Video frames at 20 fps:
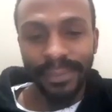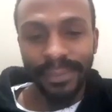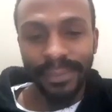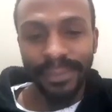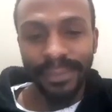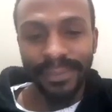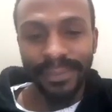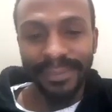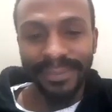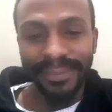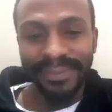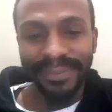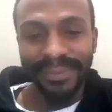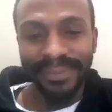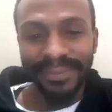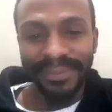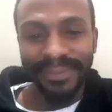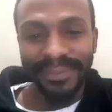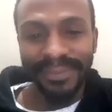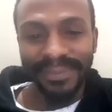
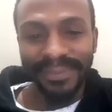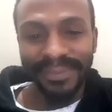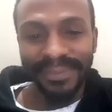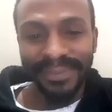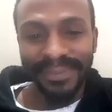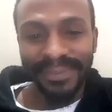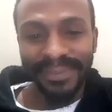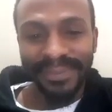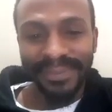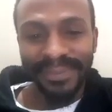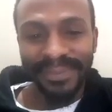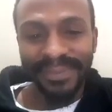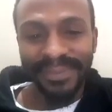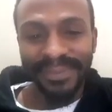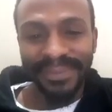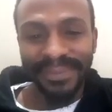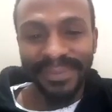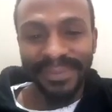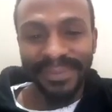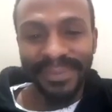
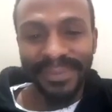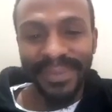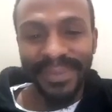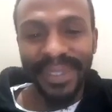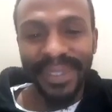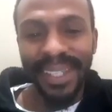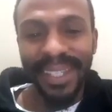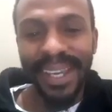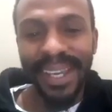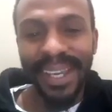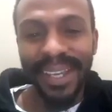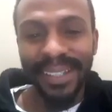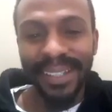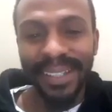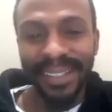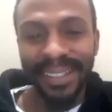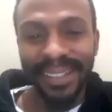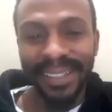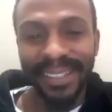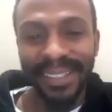
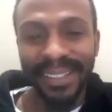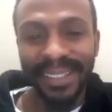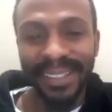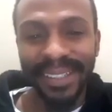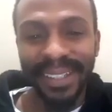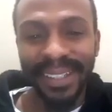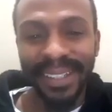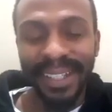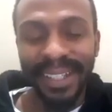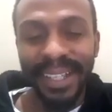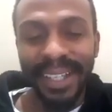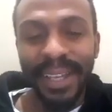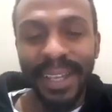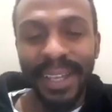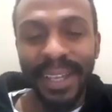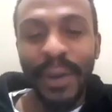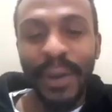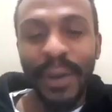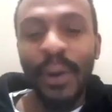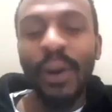
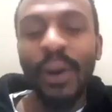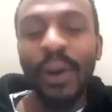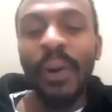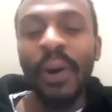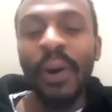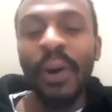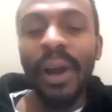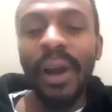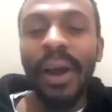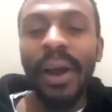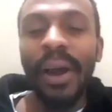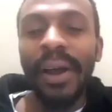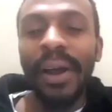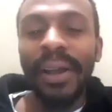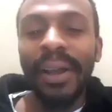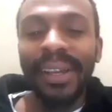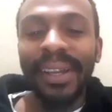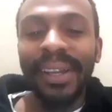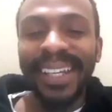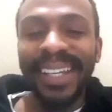
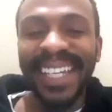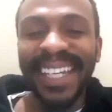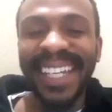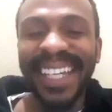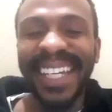(not speaking)